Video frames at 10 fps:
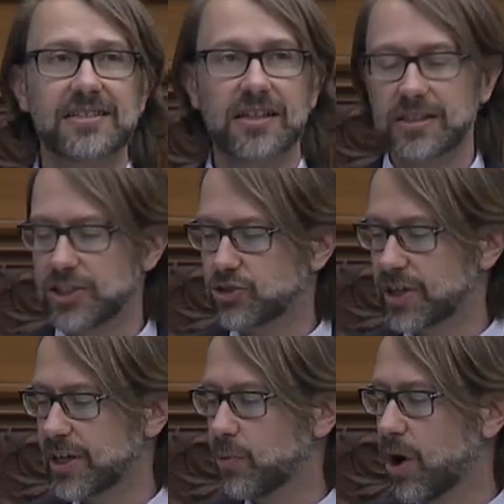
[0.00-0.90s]
to clean
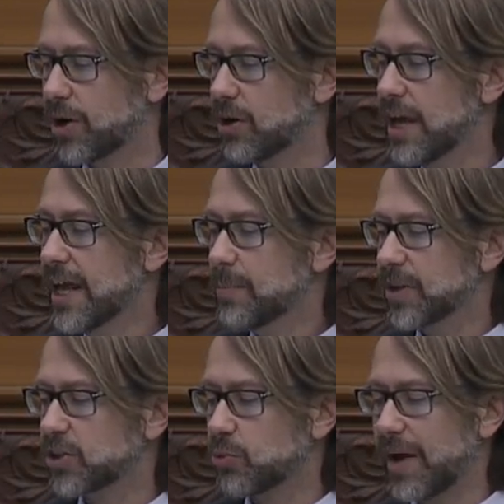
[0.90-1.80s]
drinking water,
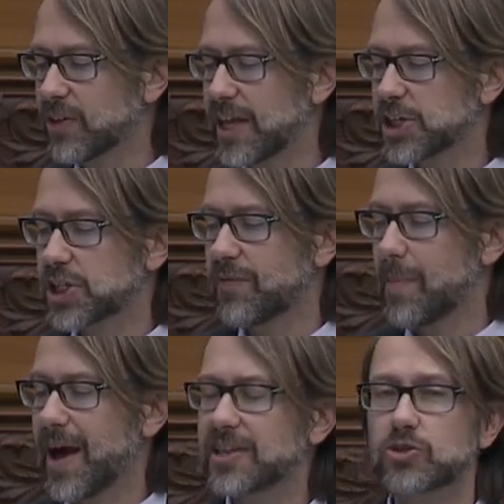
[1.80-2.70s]
but the revelation of a
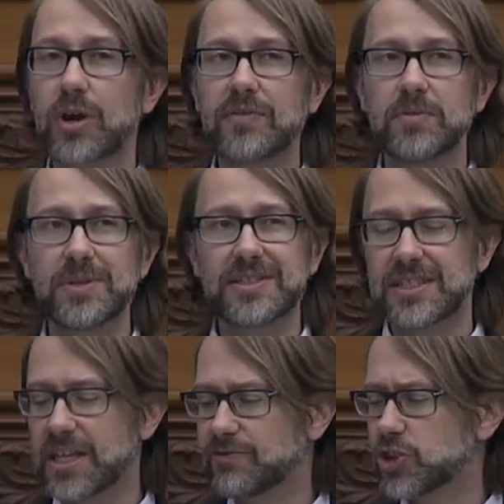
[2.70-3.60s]
mass grave in
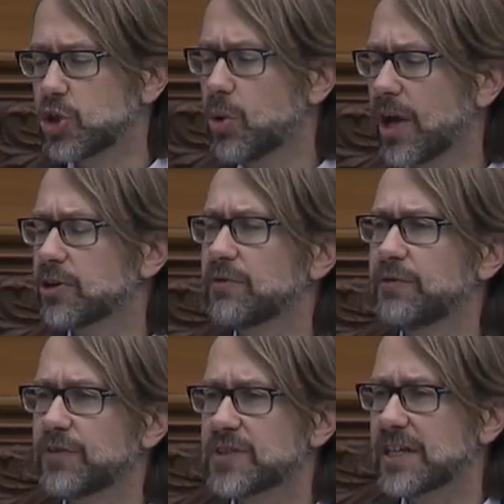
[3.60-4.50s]
BC of
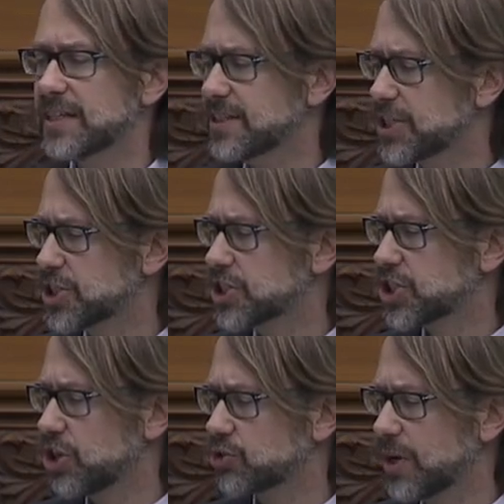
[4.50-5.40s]
215 Indigenous
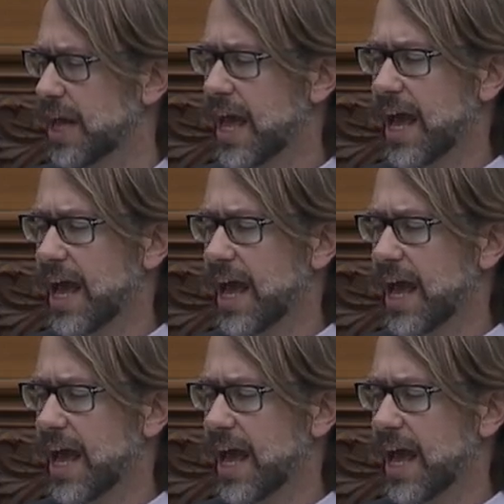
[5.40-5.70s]
children